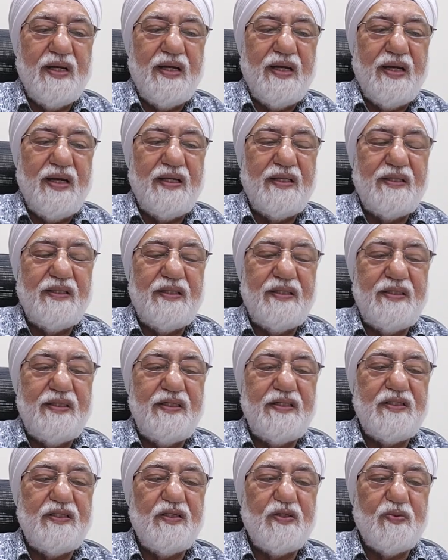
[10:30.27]
And
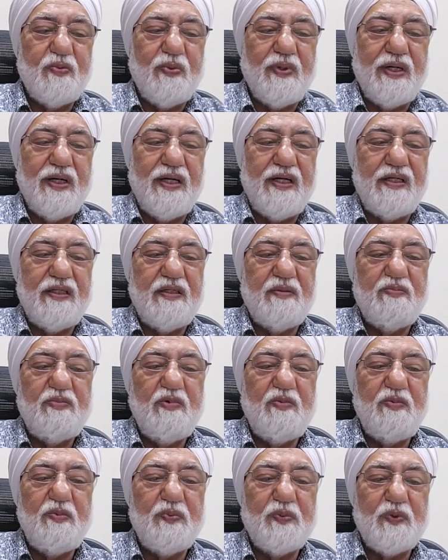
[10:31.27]
this is why the
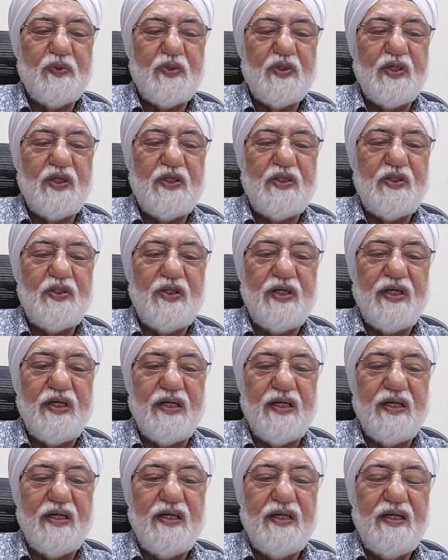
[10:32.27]
Bhumiputra
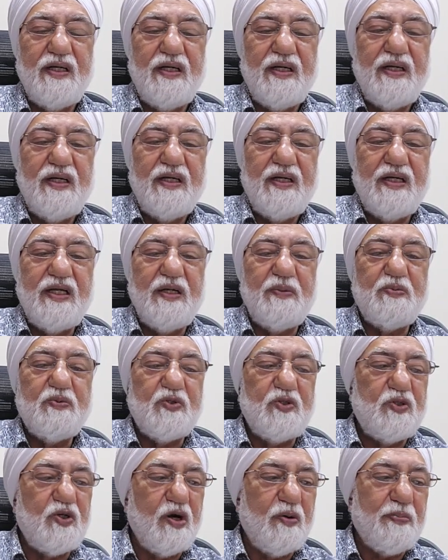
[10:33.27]
share keeps
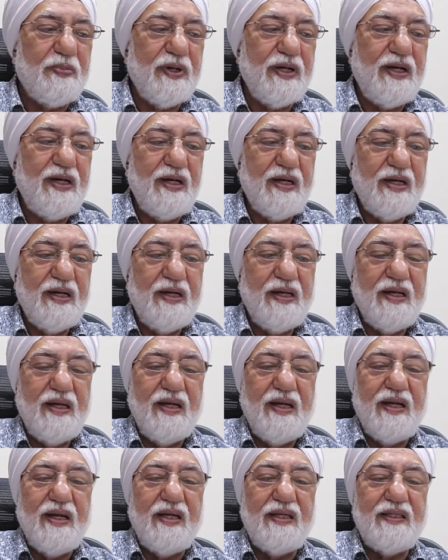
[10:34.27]
dropping,
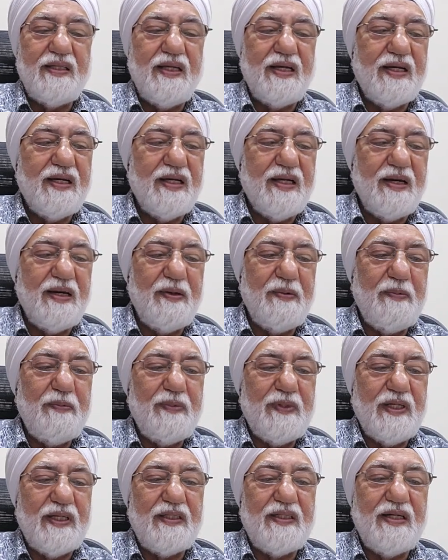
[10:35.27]
and they claim
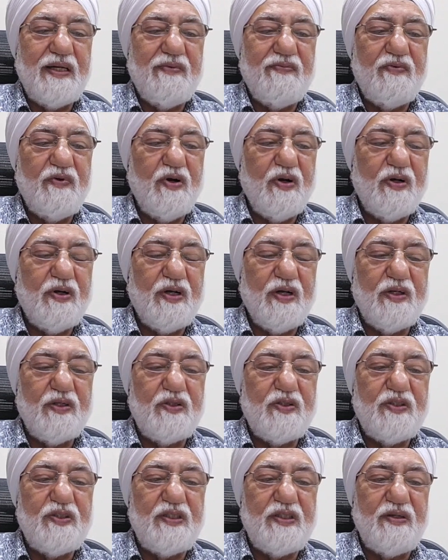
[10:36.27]
that they have not
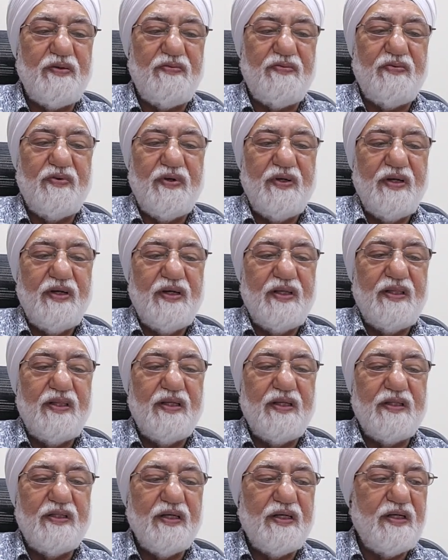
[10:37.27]
achieved
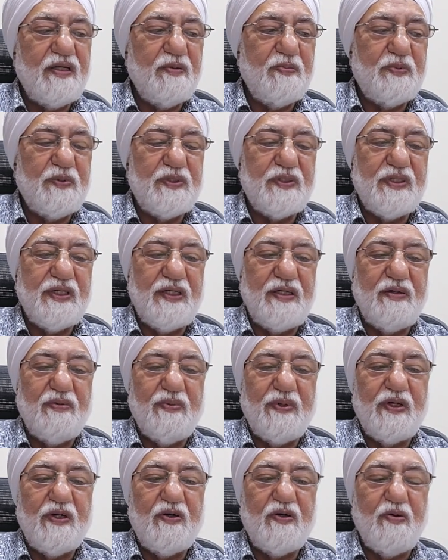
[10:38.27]
the 30%
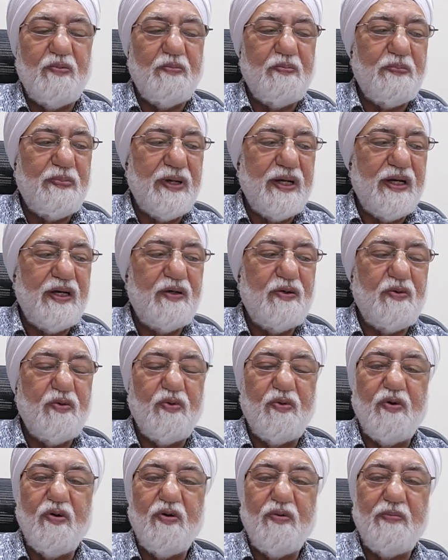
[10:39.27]
when compared to
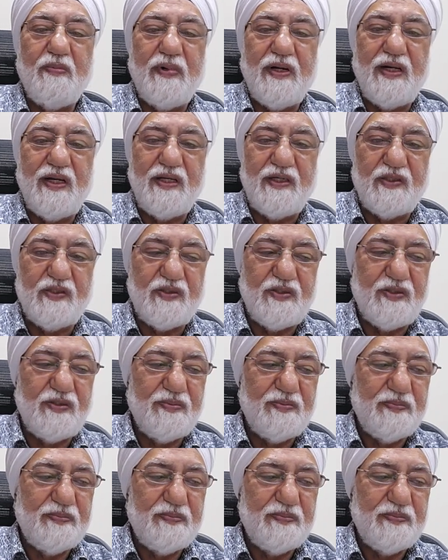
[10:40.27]
non-Malays.